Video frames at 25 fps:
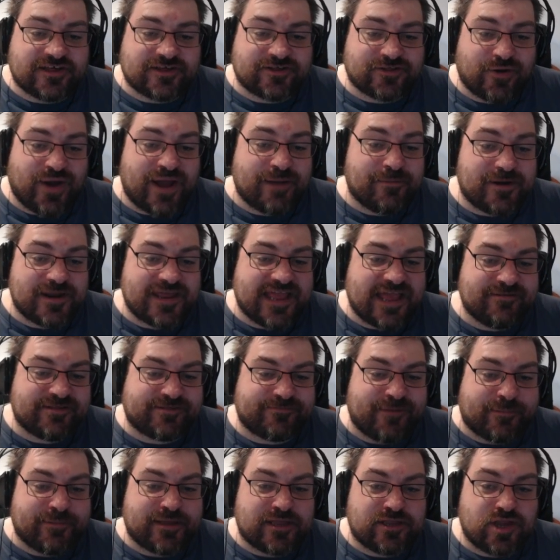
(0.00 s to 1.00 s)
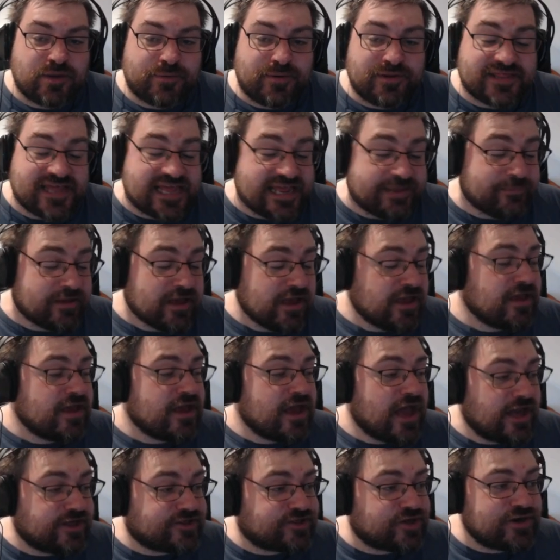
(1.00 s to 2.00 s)
so I'm gonna keep spamming double team.
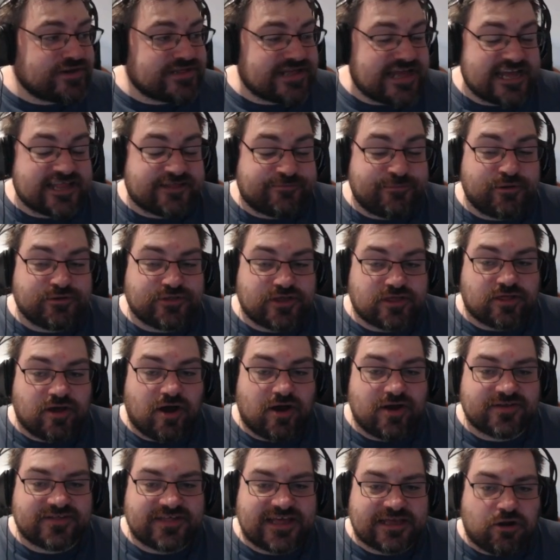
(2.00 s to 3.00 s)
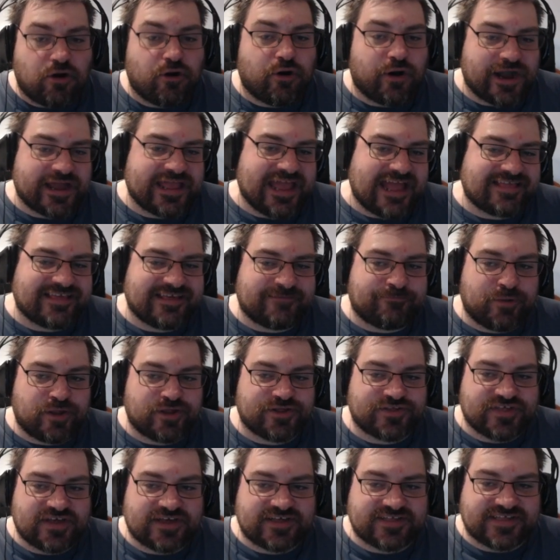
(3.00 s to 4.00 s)
As soon as he hits me with a Toxic, or I get to
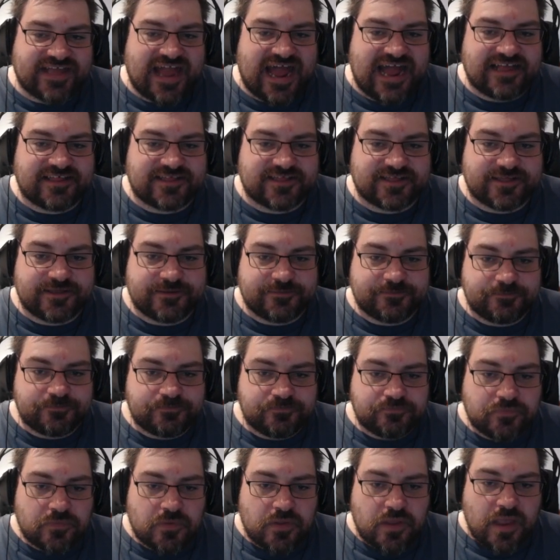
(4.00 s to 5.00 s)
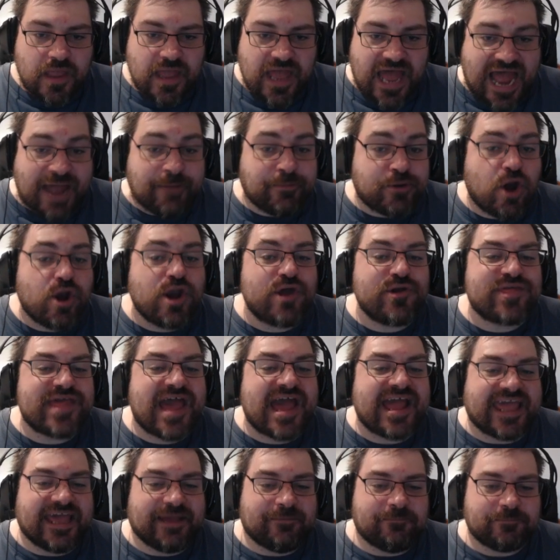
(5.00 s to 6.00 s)
+6 stats, I'm gonna
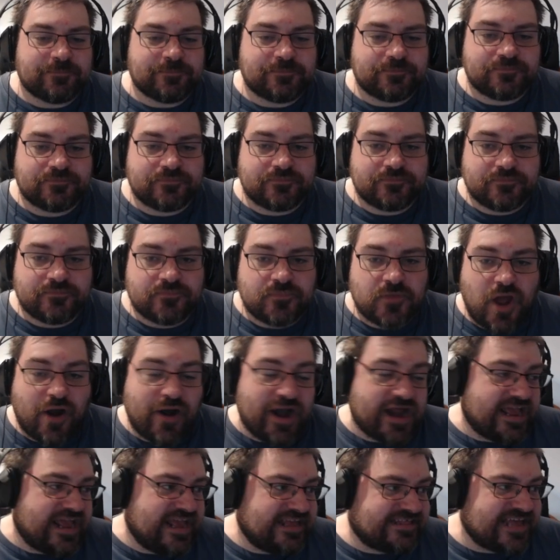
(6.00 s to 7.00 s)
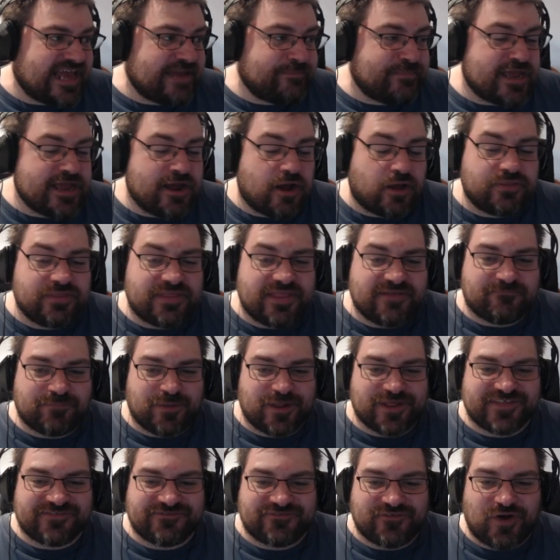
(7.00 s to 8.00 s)
attack him. Alright, he's hit me on the
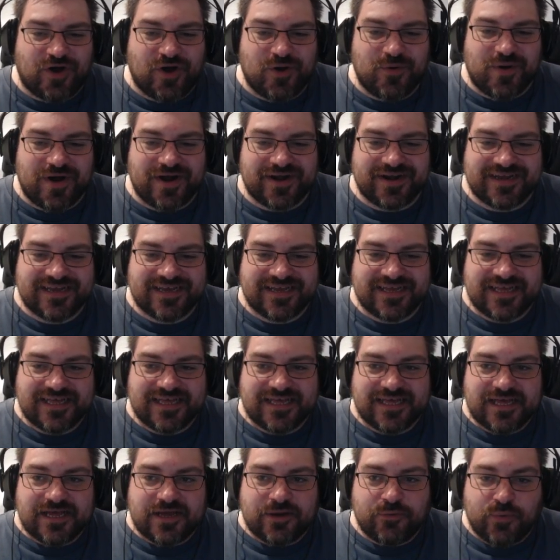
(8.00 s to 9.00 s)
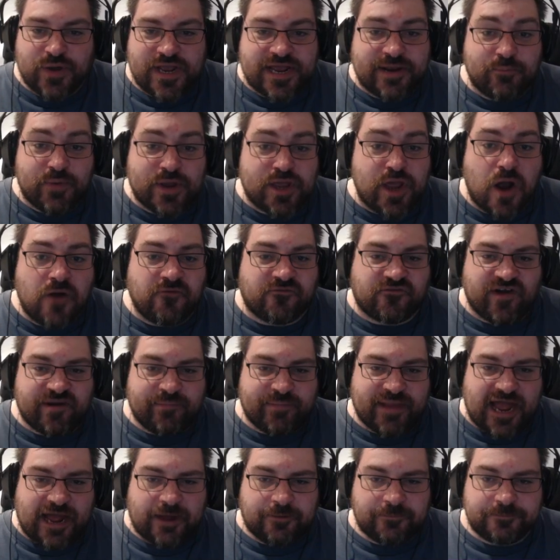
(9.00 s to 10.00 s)
+4 one. We go for him
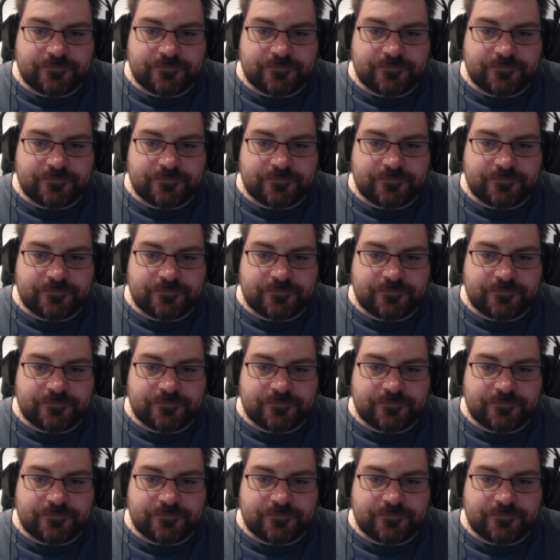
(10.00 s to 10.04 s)
now.